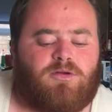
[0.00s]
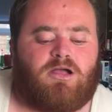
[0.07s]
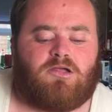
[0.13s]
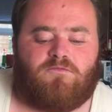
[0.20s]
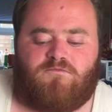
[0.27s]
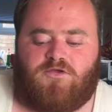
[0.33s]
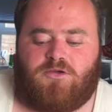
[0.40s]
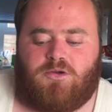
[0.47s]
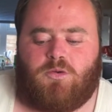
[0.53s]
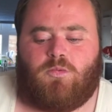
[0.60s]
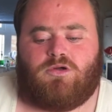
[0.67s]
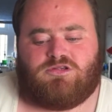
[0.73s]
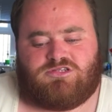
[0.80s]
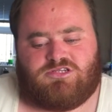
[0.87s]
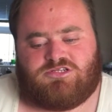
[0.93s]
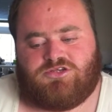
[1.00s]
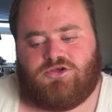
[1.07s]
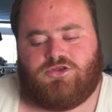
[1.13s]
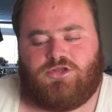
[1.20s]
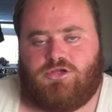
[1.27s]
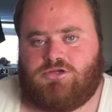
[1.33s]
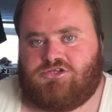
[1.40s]
But I can view it once it's
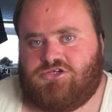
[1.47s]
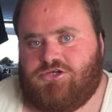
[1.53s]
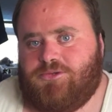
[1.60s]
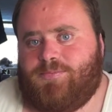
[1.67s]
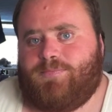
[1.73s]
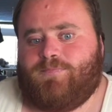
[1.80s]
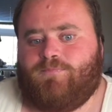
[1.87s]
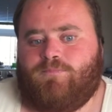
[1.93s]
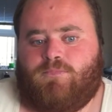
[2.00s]
on YouTube.